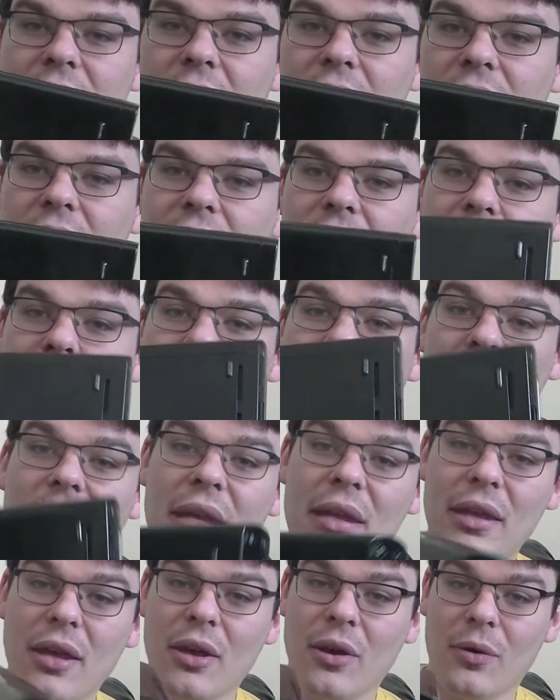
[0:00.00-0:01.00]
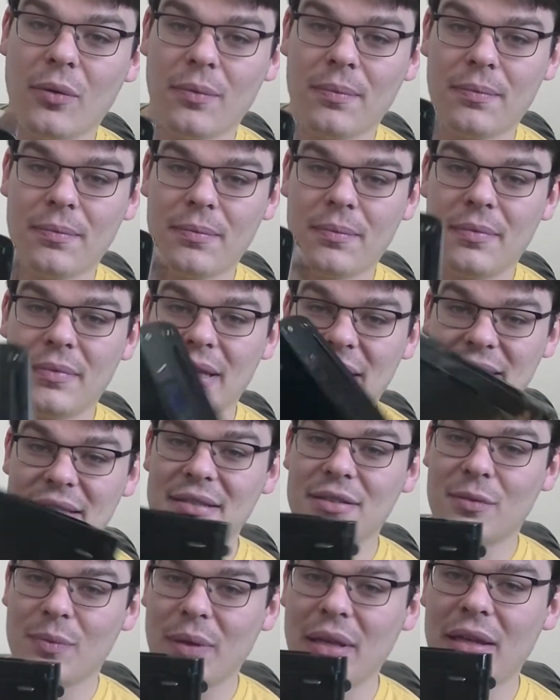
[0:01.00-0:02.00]
the Wii U. This is a
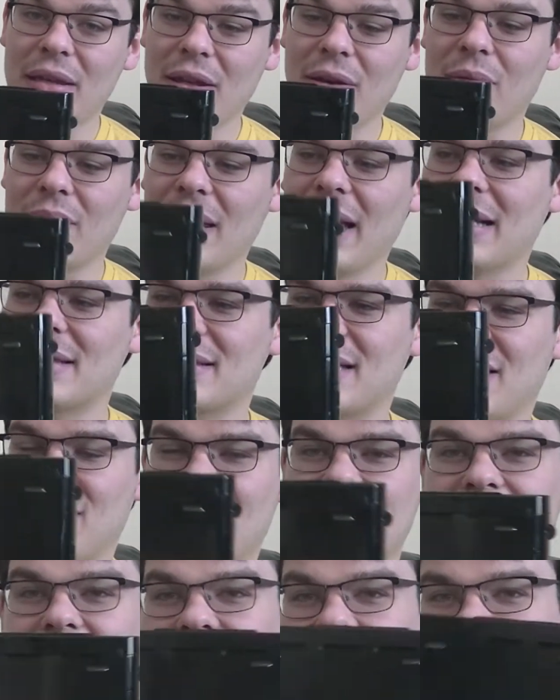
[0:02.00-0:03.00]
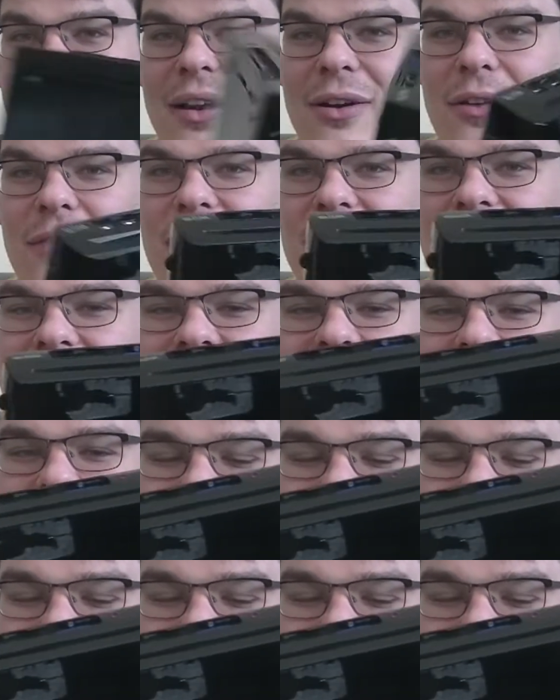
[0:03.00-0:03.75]
Wii U, yes. Can you tell? I don't know if you can tell, but